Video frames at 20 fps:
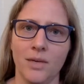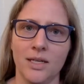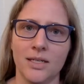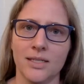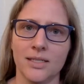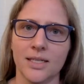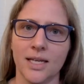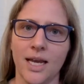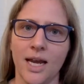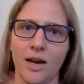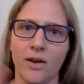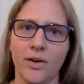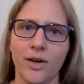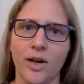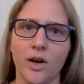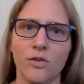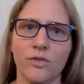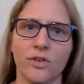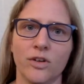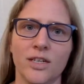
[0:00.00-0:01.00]
It doesn't carry
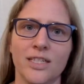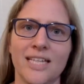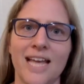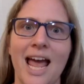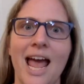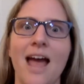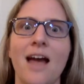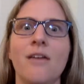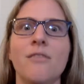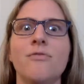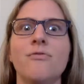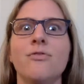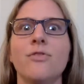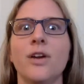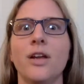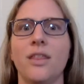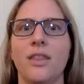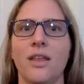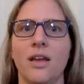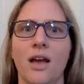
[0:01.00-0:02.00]
over into
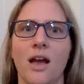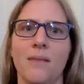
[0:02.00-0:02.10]
everything